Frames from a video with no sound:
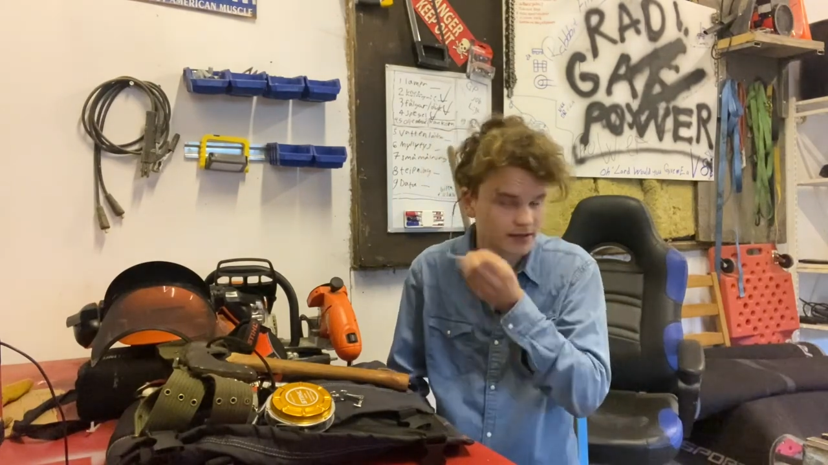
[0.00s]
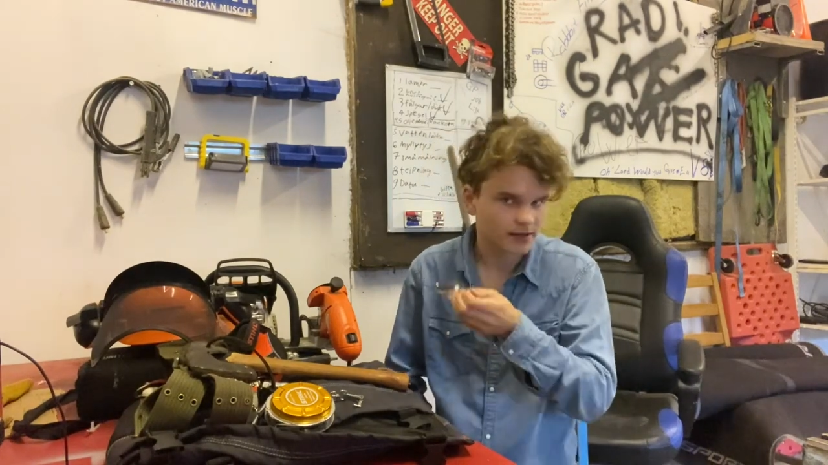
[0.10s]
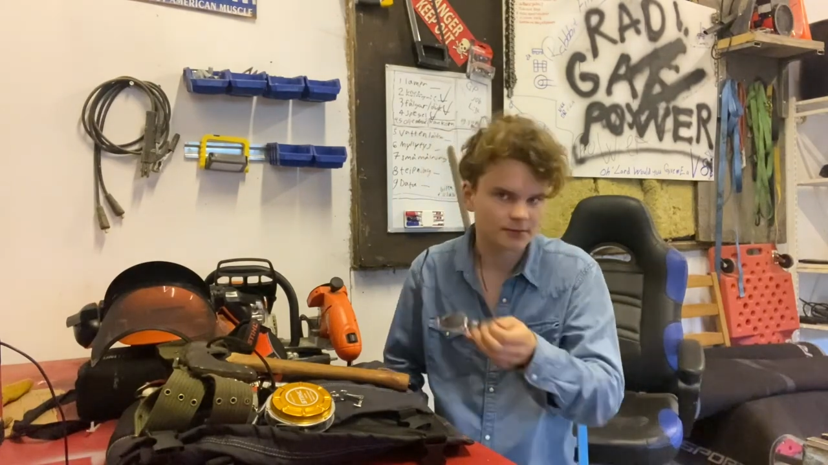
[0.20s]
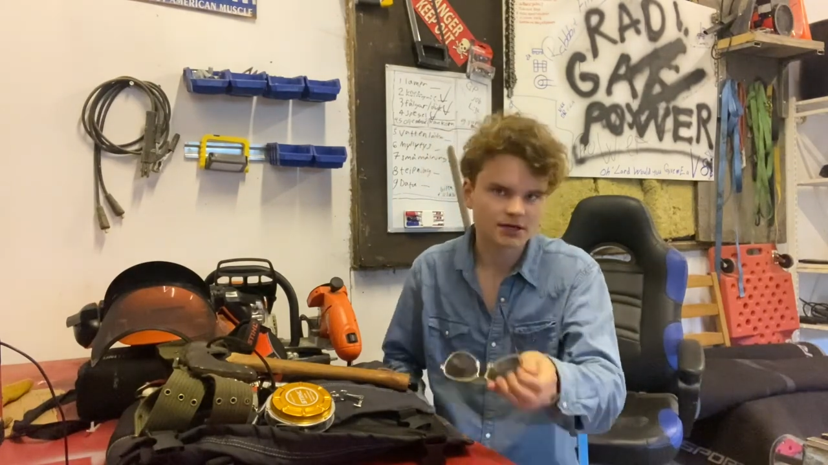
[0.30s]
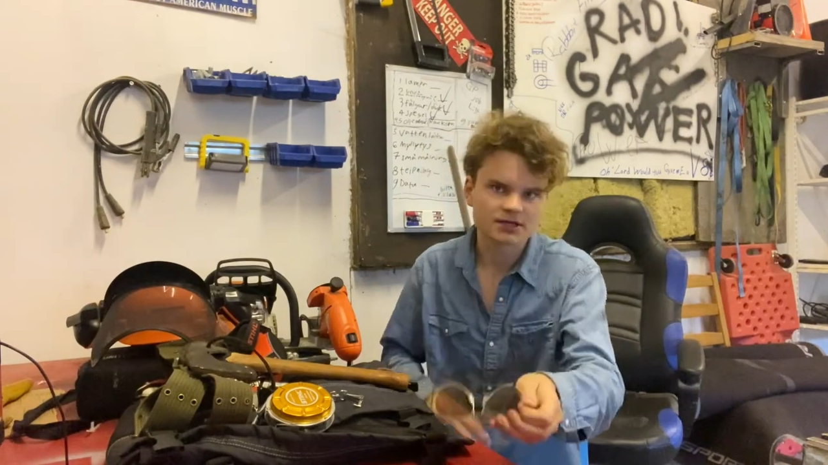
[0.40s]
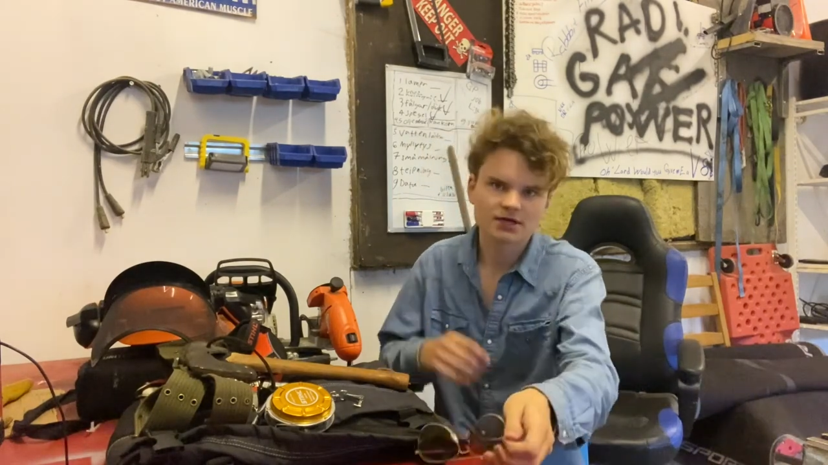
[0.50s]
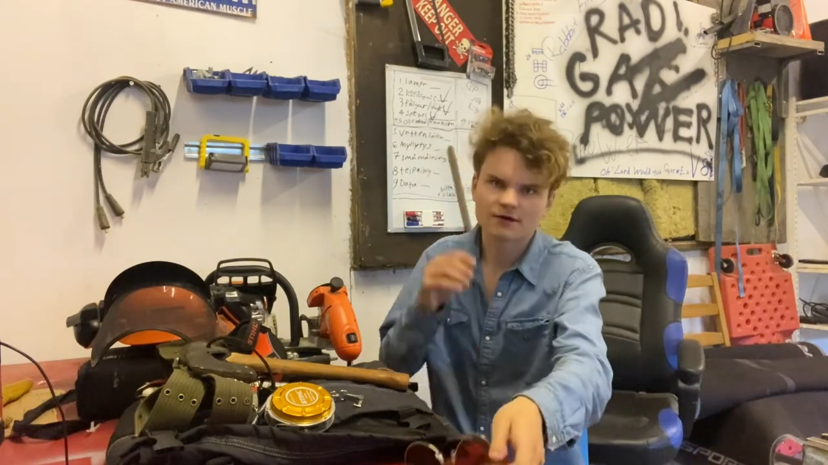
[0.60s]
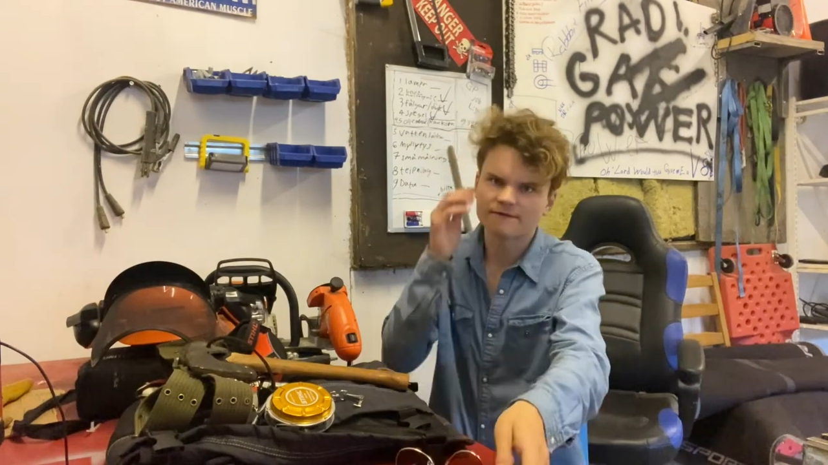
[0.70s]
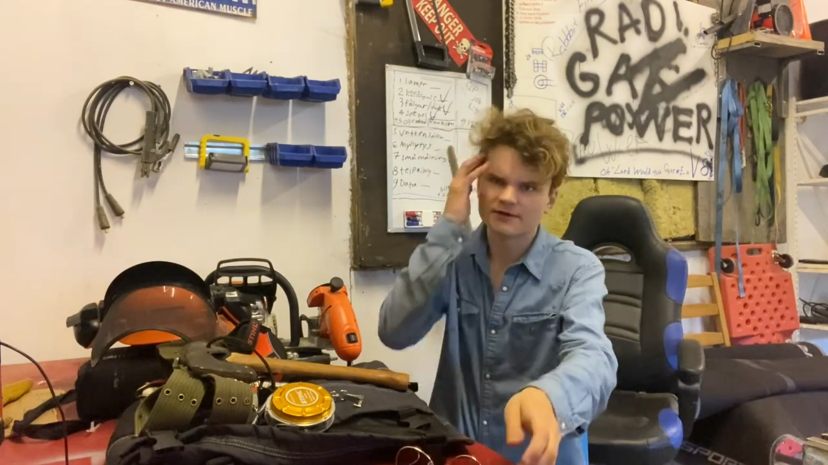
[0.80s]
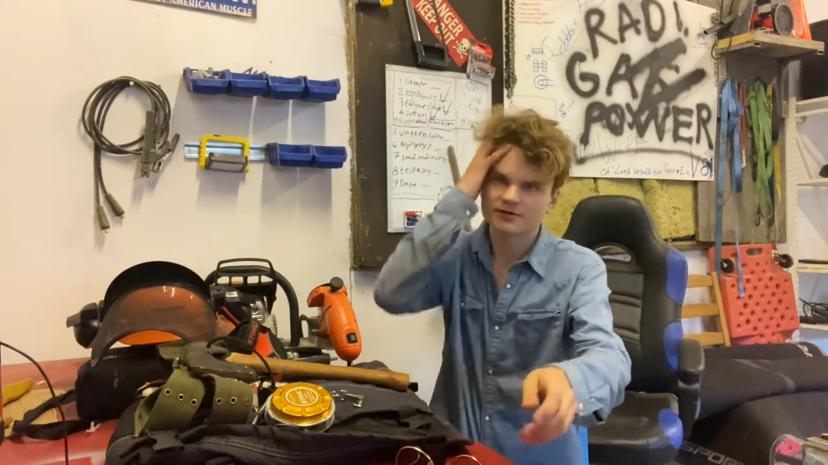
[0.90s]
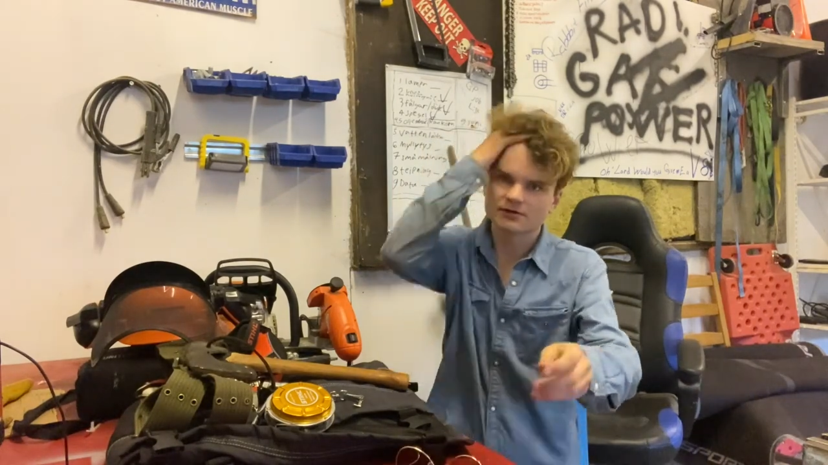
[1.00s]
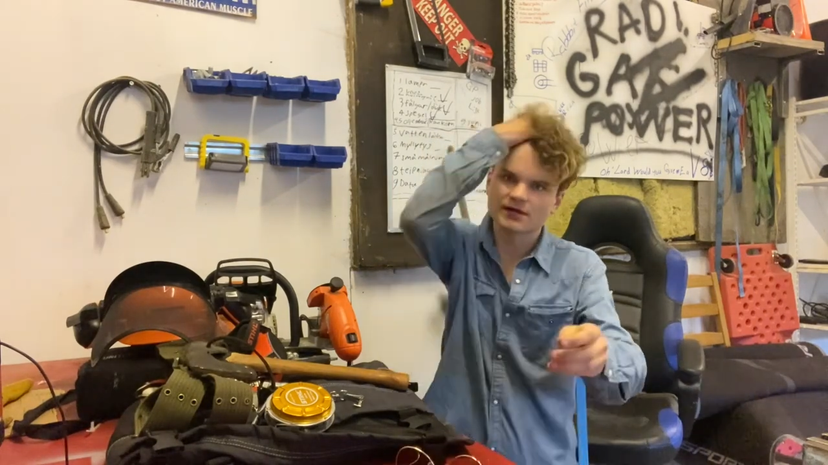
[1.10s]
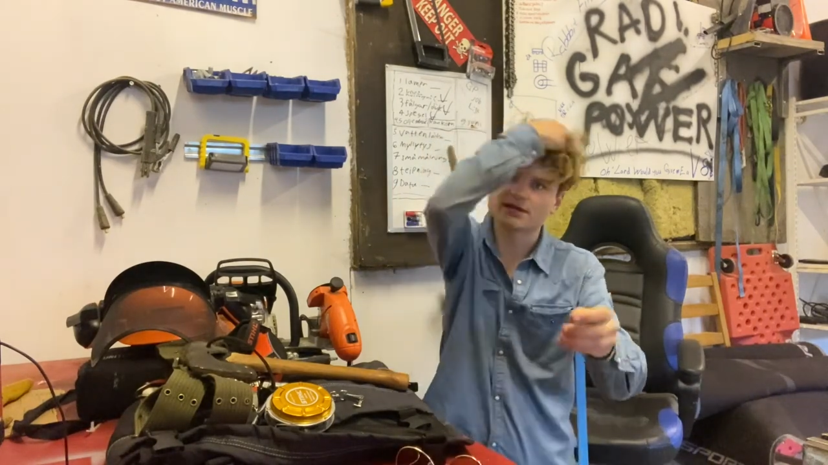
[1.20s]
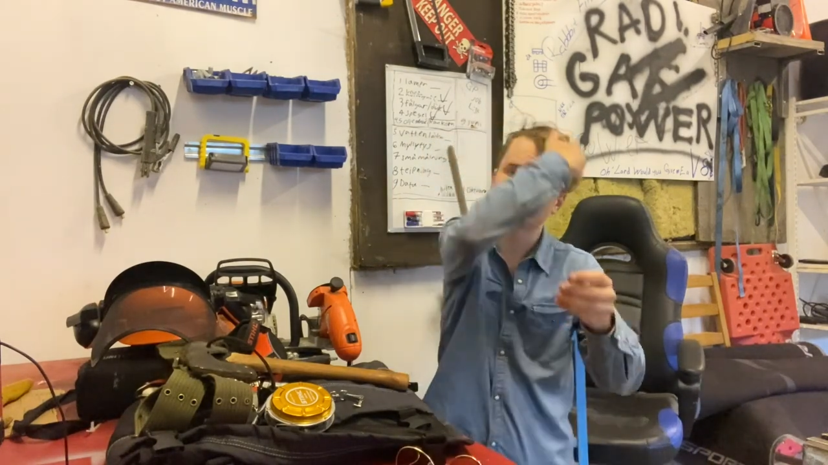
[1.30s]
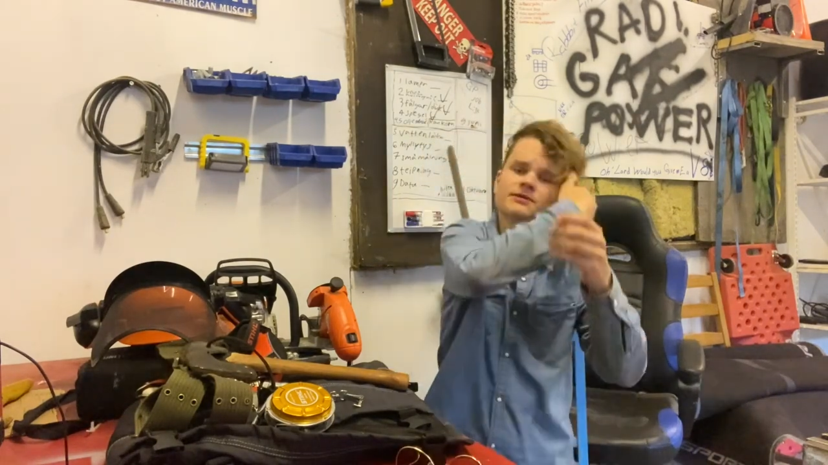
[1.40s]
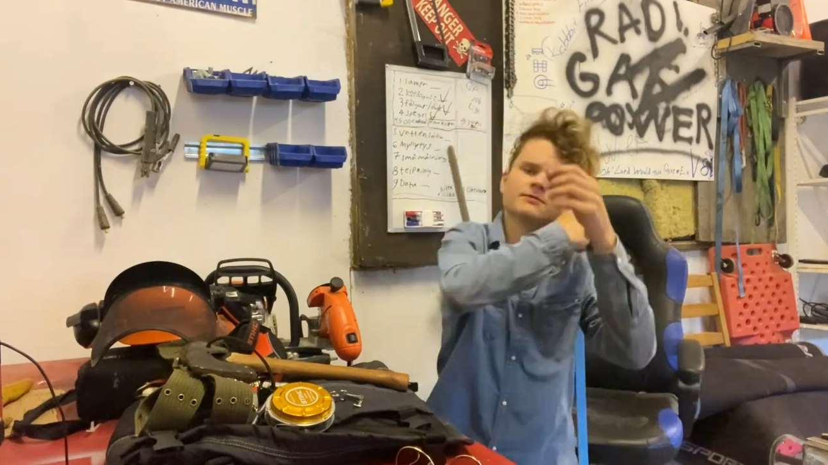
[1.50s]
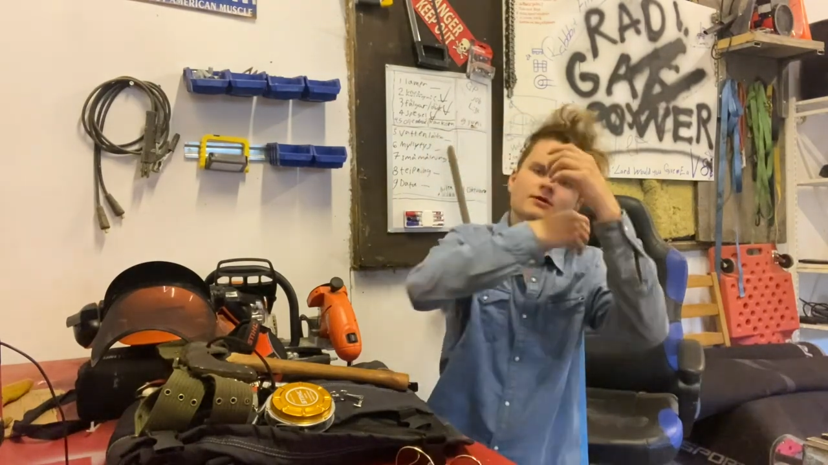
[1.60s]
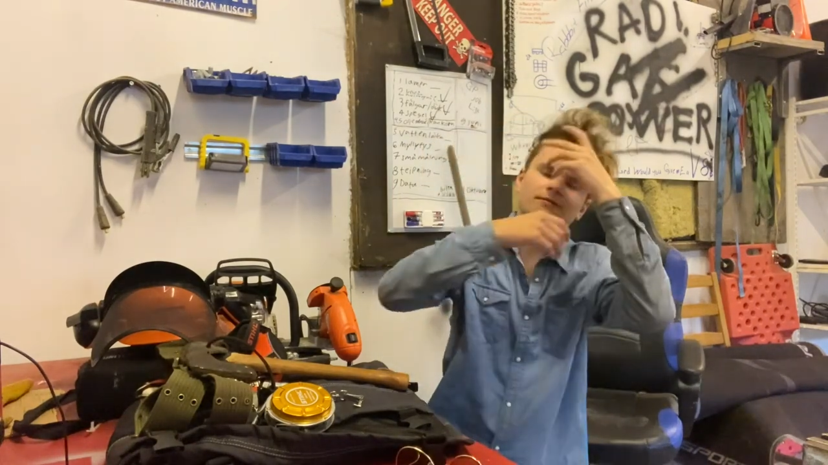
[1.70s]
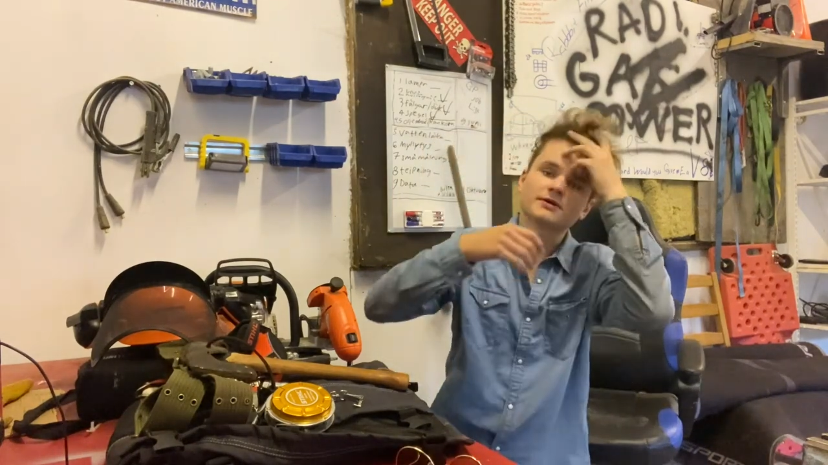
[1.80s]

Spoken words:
and I'm gonna take off my sunglasses as well